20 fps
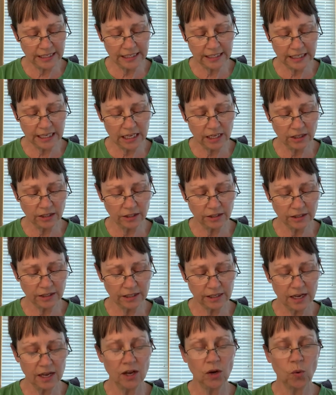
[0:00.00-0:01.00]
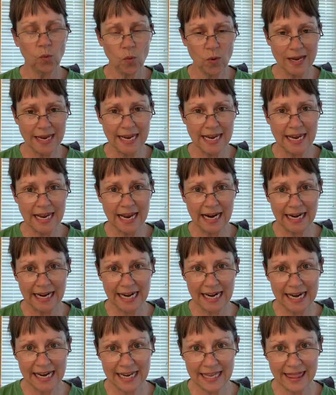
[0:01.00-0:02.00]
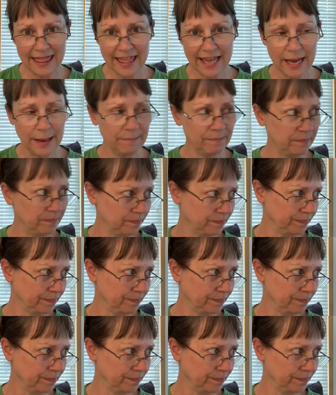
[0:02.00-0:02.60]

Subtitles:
skills. We need them.